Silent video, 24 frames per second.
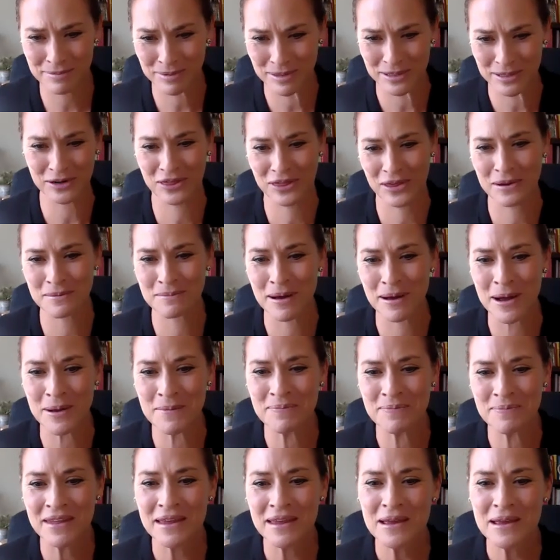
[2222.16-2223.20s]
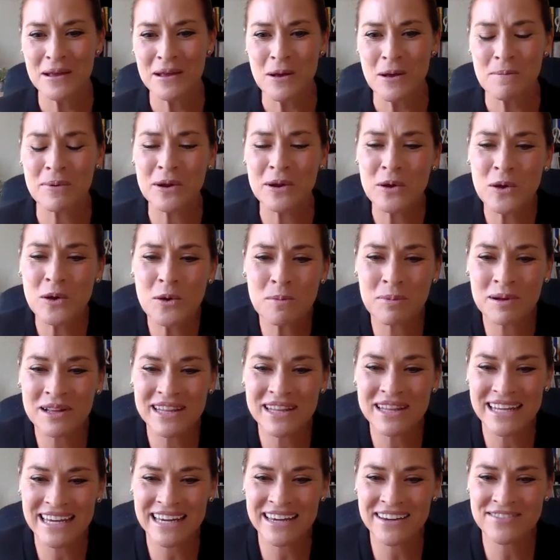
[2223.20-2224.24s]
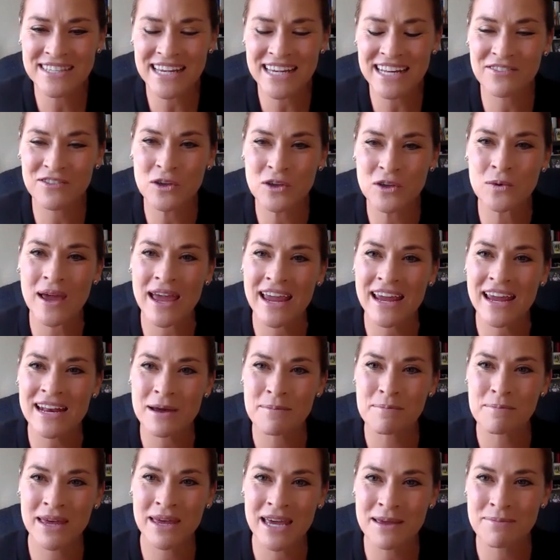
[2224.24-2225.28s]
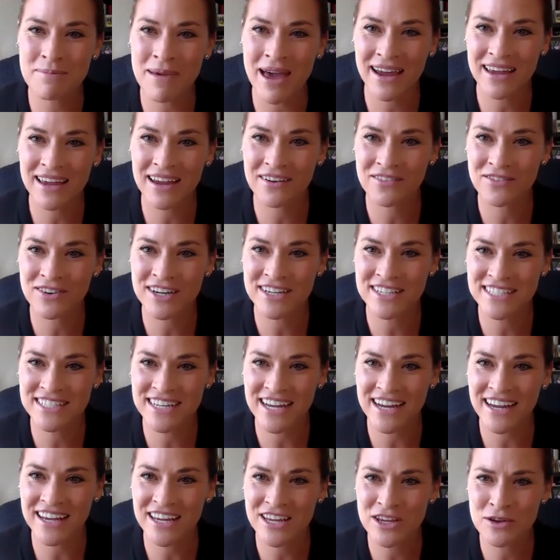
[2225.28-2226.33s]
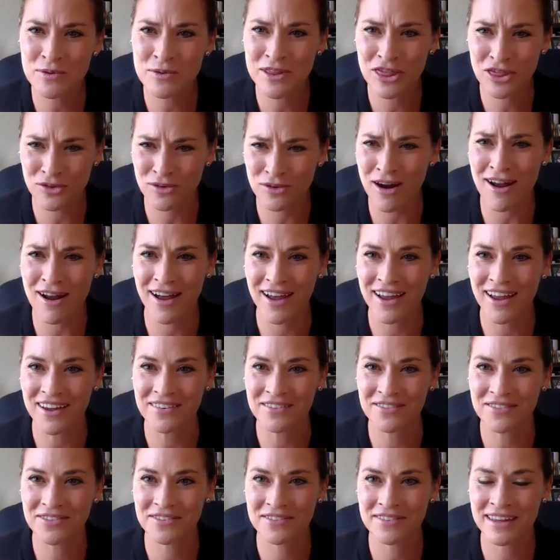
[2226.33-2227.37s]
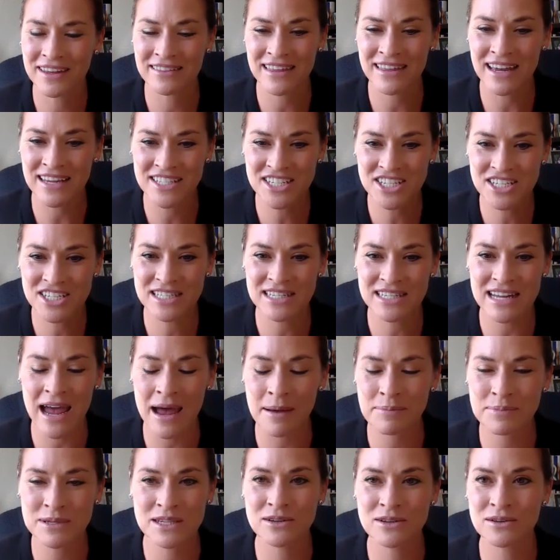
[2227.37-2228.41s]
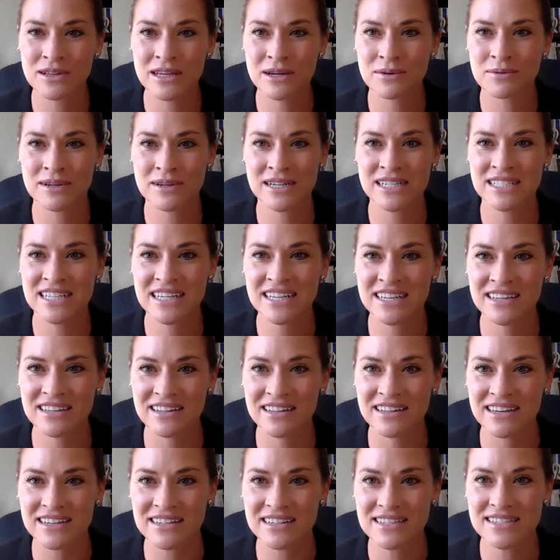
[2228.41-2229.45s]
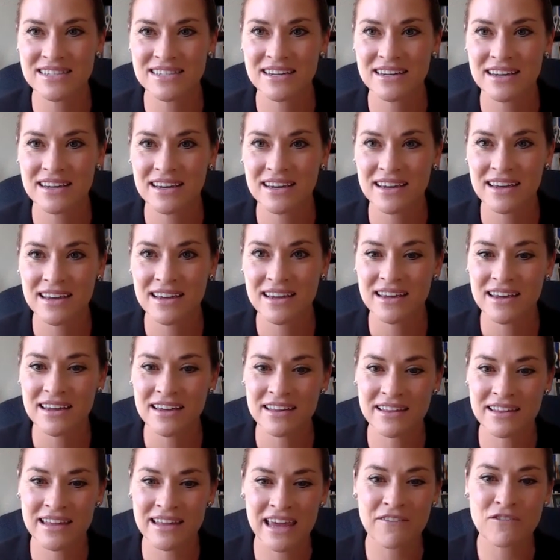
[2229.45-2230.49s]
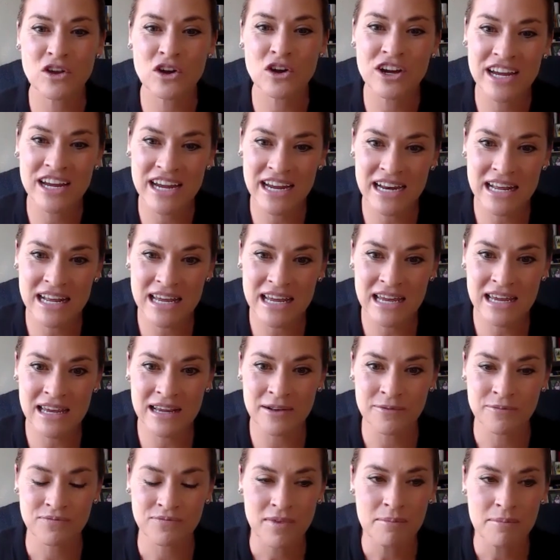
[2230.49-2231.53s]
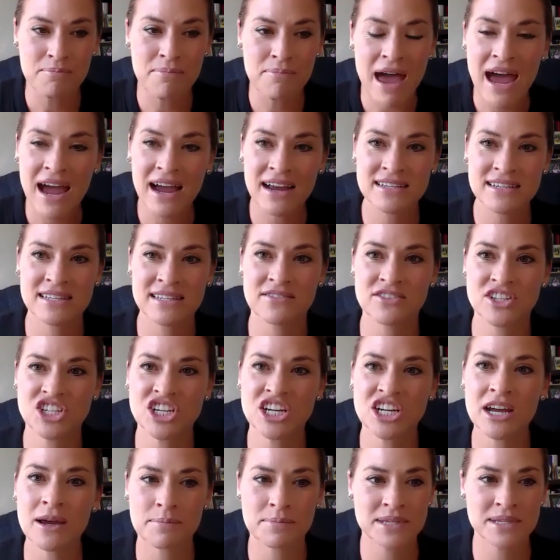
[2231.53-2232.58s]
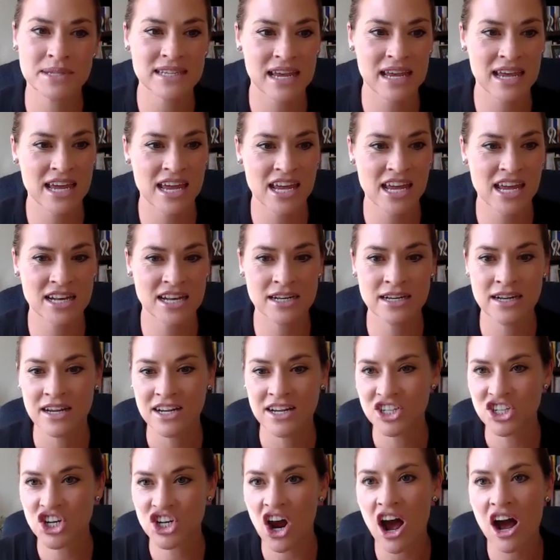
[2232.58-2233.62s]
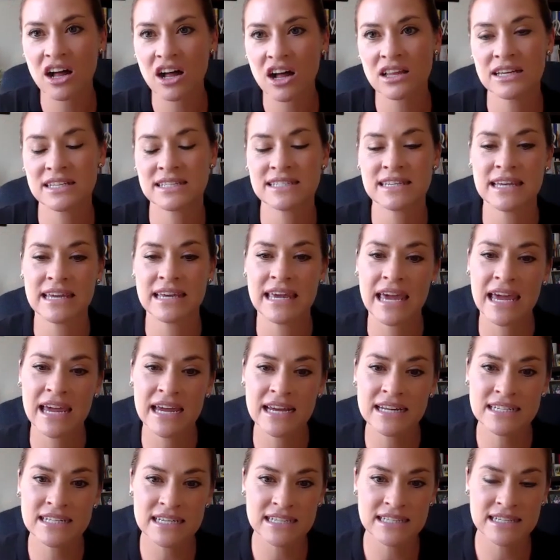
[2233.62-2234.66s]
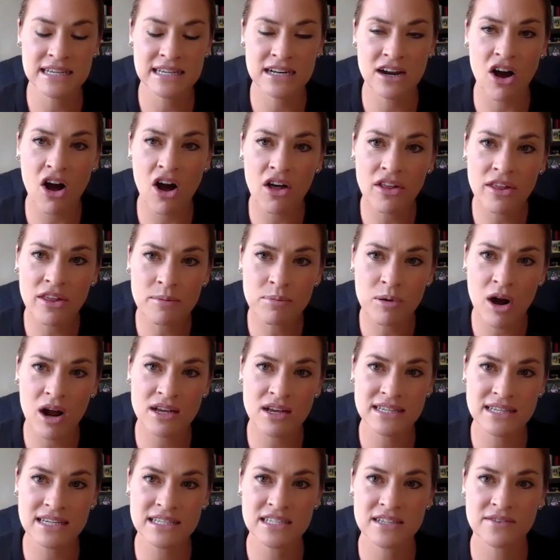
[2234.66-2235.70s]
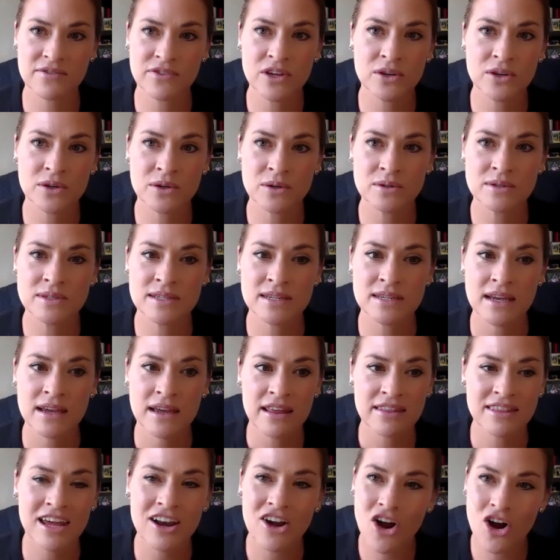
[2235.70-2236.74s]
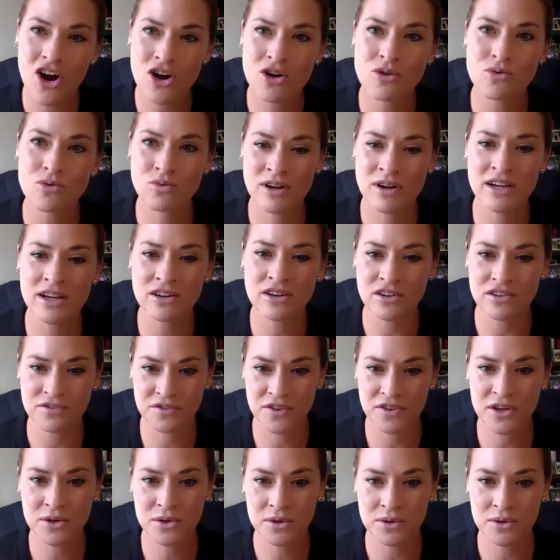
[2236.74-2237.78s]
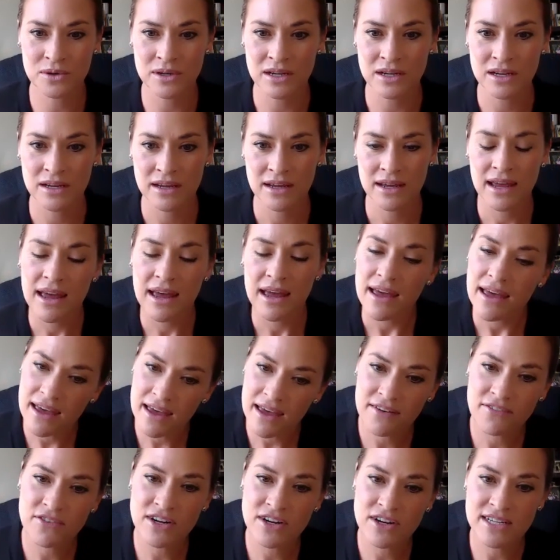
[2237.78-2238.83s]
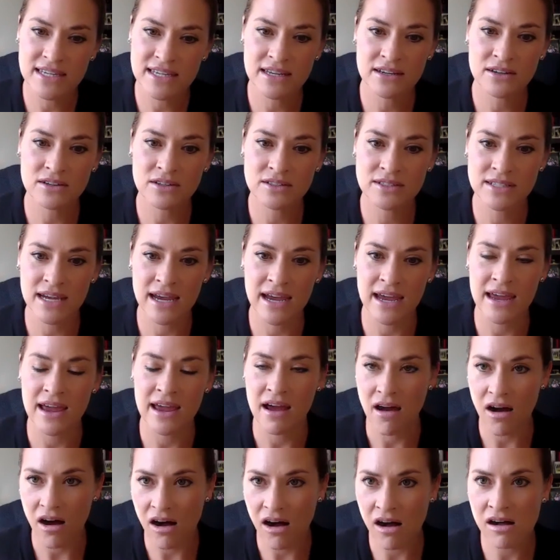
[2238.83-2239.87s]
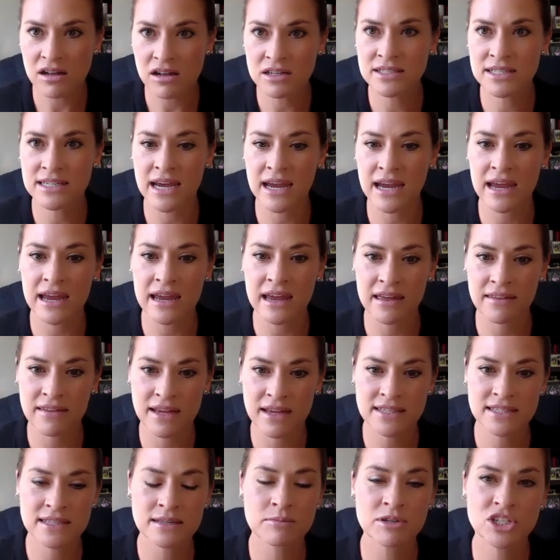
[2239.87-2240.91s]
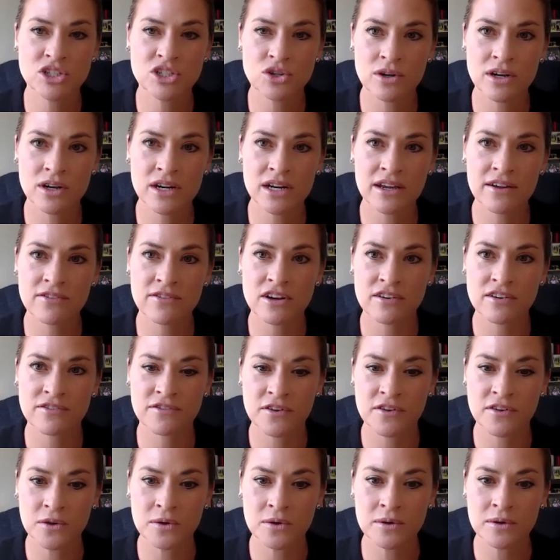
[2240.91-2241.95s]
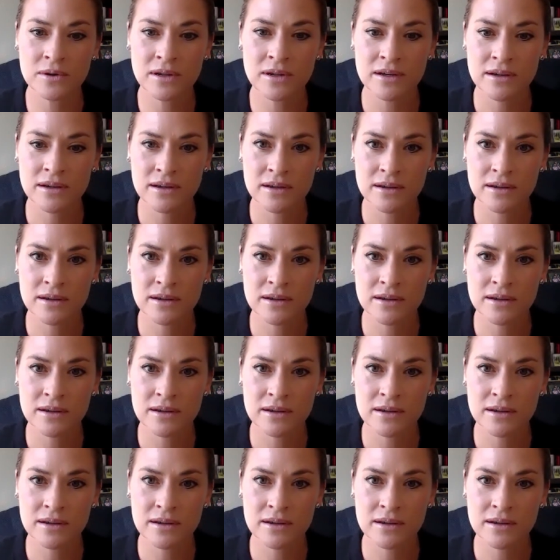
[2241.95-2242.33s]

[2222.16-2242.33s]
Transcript: put your thumb up, but who believes that if you ate a Big Mac every day, you would thrive? Like, that's just absolutely ridiculous. Like, if you're eating bags of chips and chocolates and candies and all the processed foods that aren't real food every single day, all day, and that's the majority of your food,